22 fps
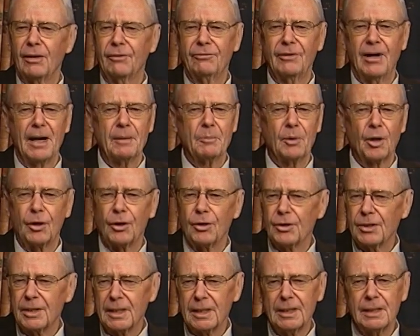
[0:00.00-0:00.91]
if I'm
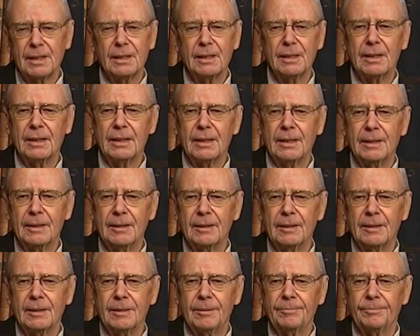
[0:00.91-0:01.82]
hurting.
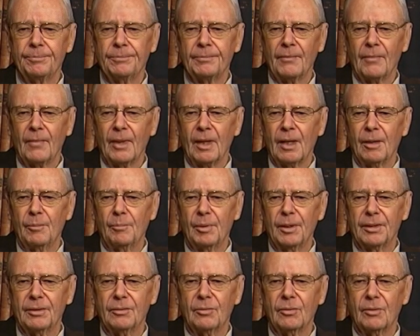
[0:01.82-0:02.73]

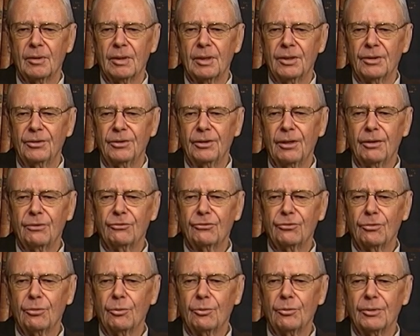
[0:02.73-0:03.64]
But young
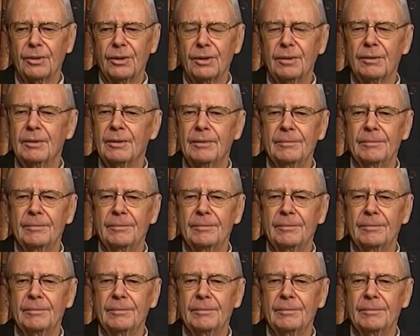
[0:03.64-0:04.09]
children